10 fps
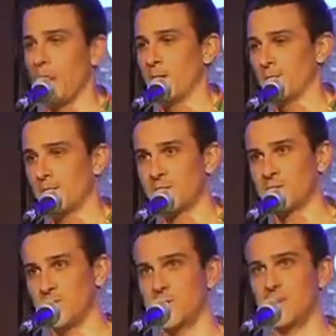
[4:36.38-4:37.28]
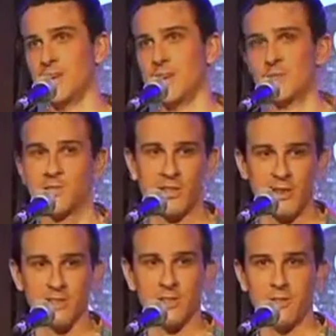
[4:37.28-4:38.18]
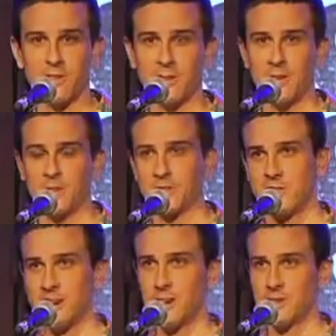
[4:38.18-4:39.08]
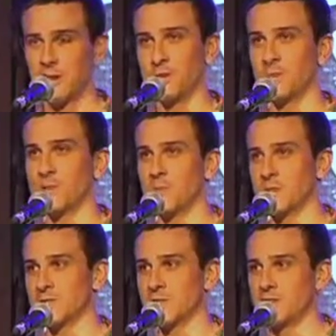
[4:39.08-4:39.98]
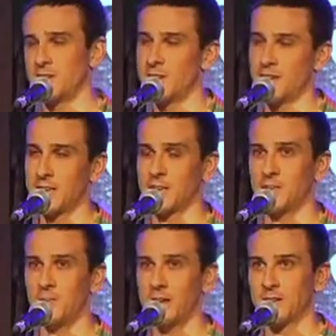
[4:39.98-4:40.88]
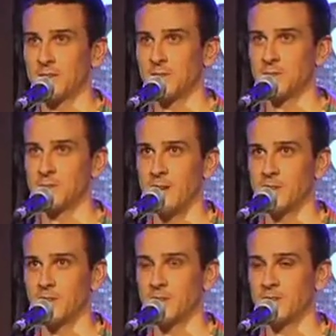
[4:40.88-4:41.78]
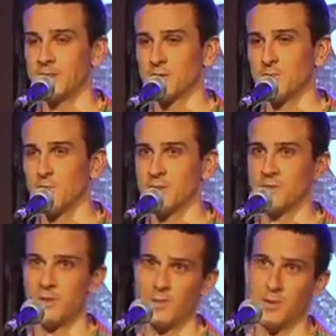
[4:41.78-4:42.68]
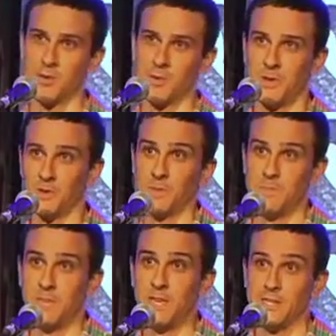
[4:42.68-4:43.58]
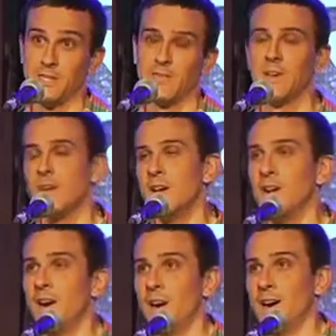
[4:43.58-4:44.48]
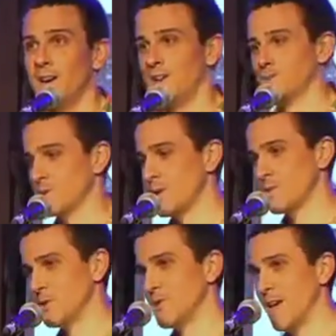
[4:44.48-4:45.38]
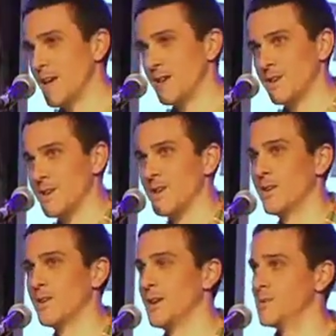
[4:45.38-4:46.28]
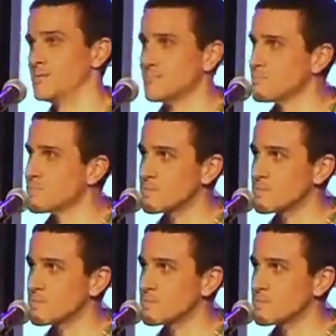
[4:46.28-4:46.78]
I reluctantly go downstairs, I let them outside, they do their business. I can't go back to sleep naturally at this point, so I'm like, I'm gonna peel some beets. So I'm doing that, and